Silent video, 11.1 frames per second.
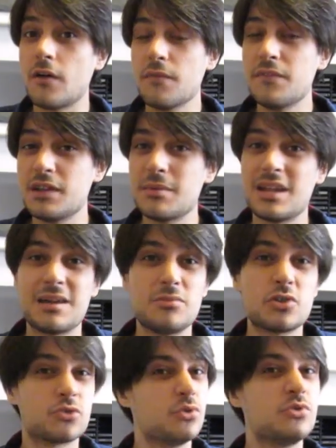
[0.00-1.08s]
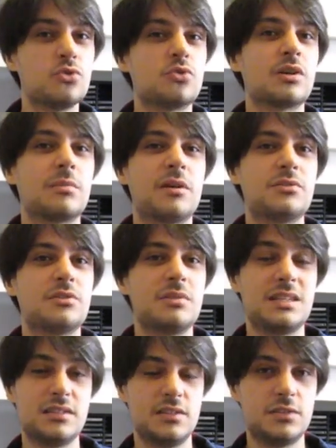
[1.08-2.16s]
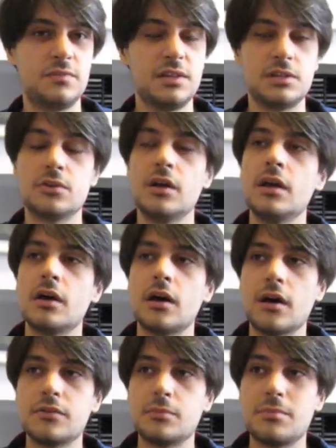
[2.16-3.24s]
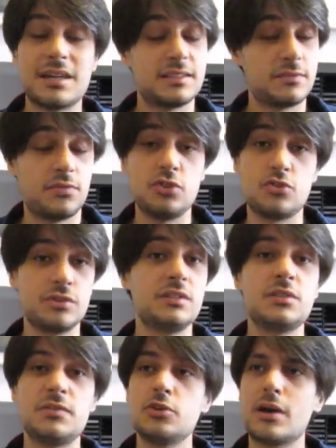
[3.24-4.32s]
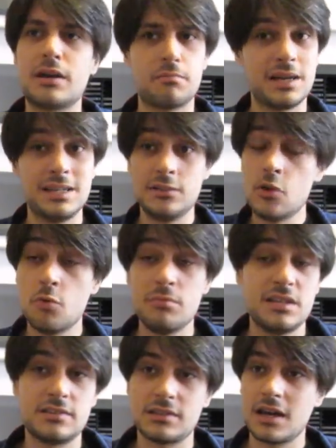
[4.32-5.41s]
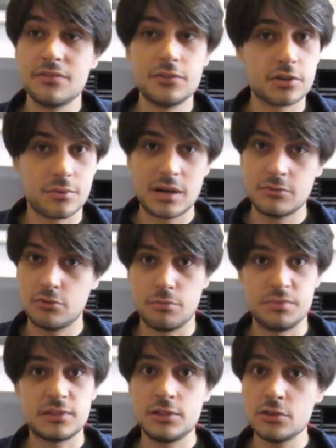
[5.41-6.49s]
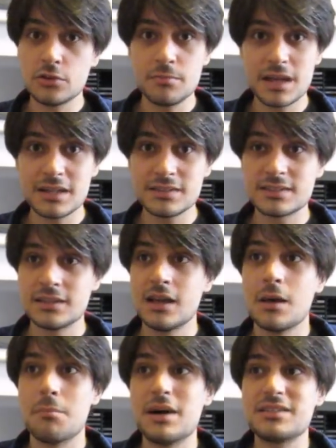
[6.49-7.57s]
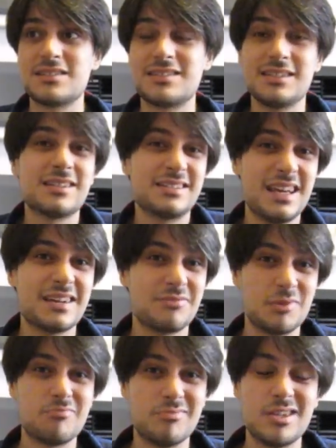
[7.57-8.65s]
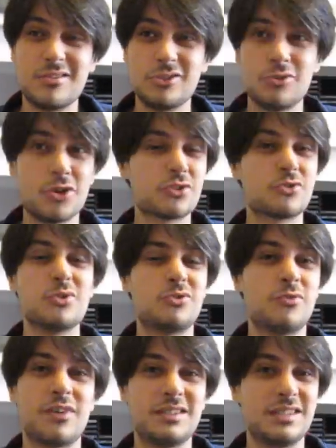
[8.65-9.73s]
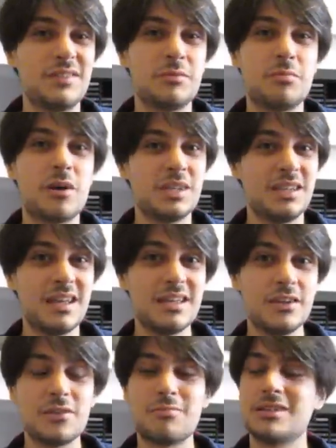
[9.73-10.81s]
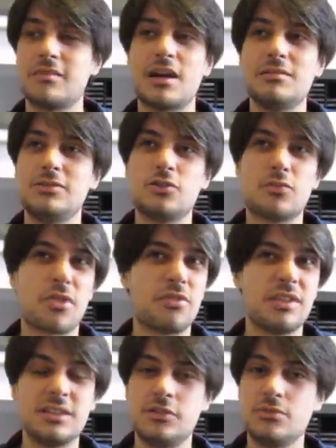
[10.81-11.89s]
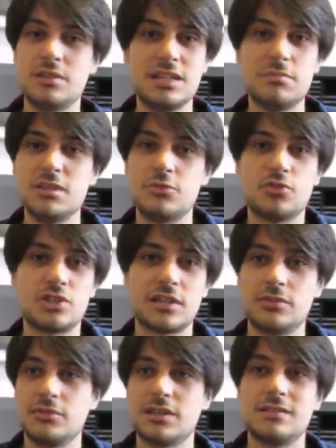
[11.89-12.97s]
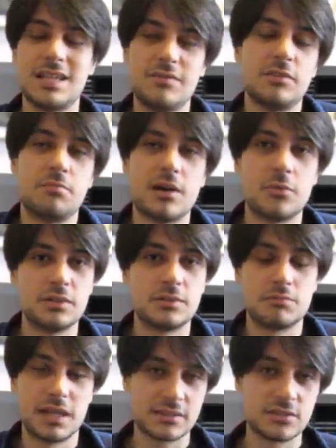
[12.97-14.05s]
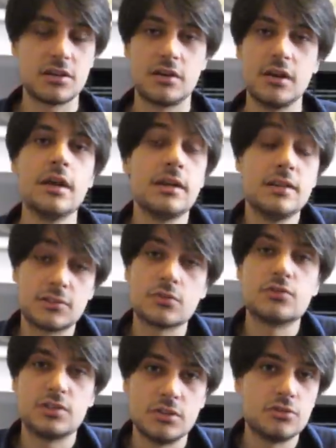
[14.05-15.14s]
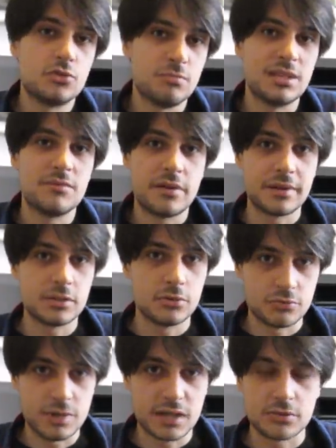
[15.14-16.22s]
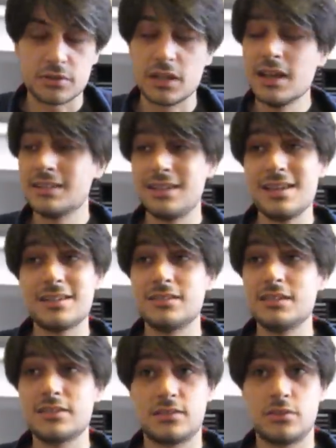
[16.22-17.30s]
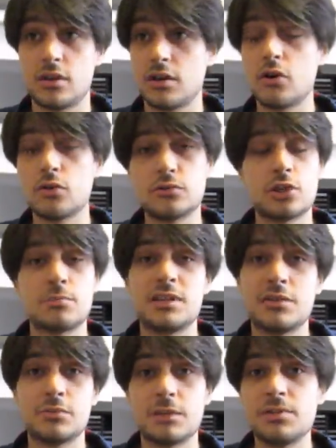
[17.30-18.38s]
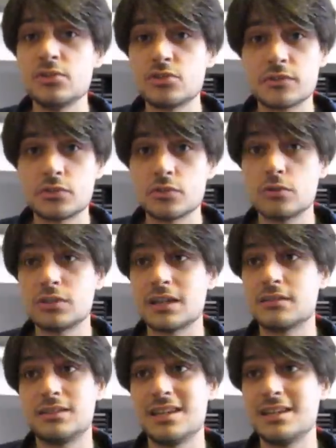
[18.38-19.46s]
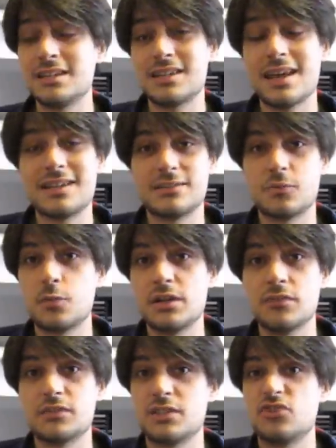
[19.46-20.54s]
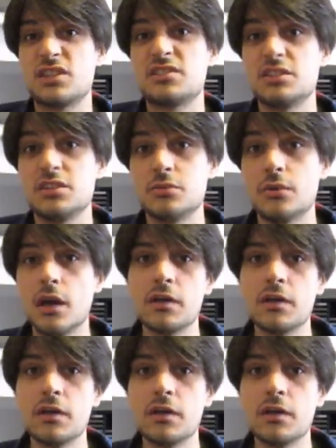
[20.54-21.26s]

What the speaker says: on them, and I'm not going to talk about them in this video. The bands featured in this video are by no means underground or obscure bands, but still, yeah, you're not going to find David Bowie in here, but I don't think you need me to tell you that David Bowie's Black Star is considered to be a very good record. Take this whole top 10 with a pinch of salt and take it as a way of suggesting you